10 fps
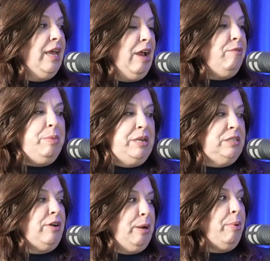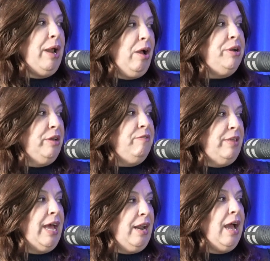Everybody's very proud of
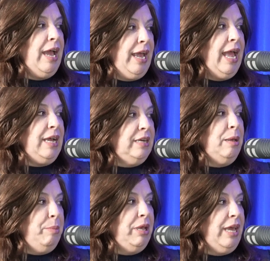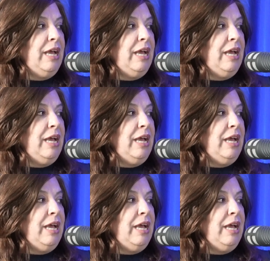that high academic